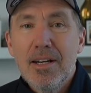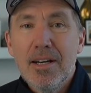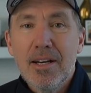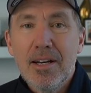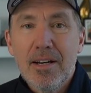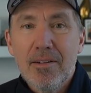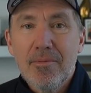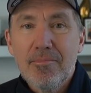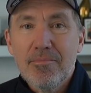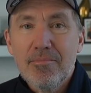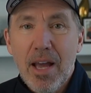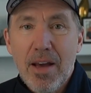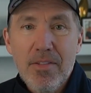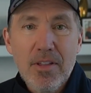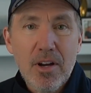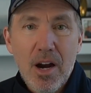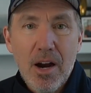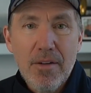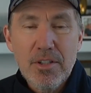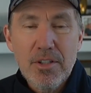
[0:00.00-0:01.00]
have
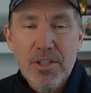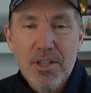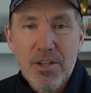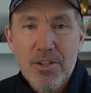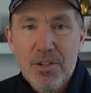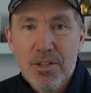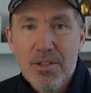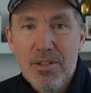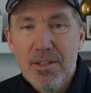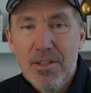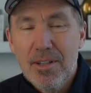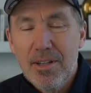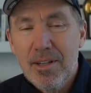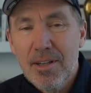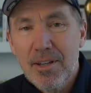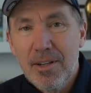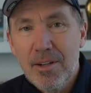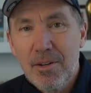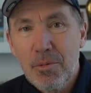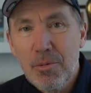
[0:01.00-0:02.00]
the conversation
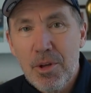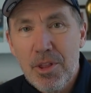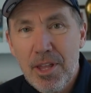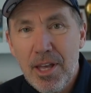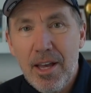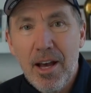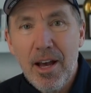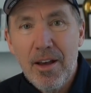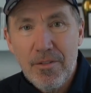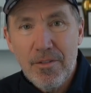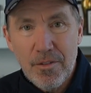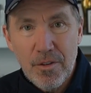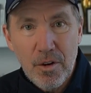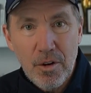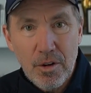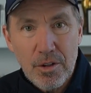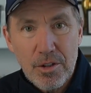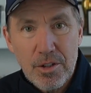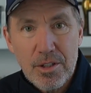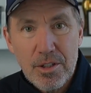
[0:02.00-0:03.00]
with AI
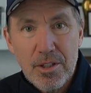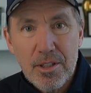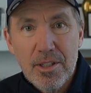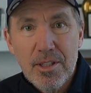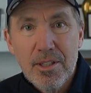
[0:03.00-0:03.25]
first